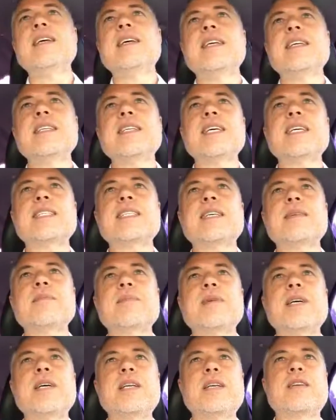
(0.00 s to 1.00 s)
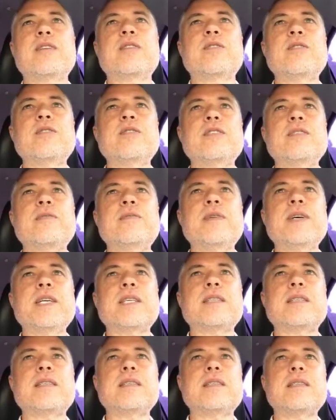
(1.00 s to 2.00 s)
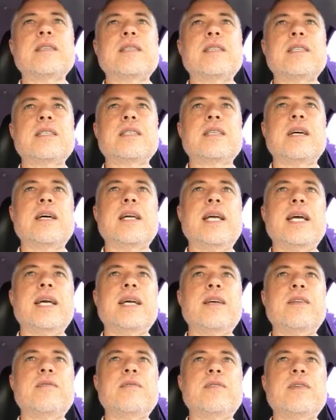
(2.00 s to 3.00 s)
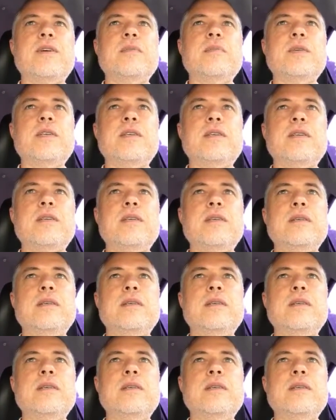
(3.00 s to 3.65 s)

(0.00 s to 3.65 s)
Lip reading: that's some kind of crucifix that she's got hanging from her.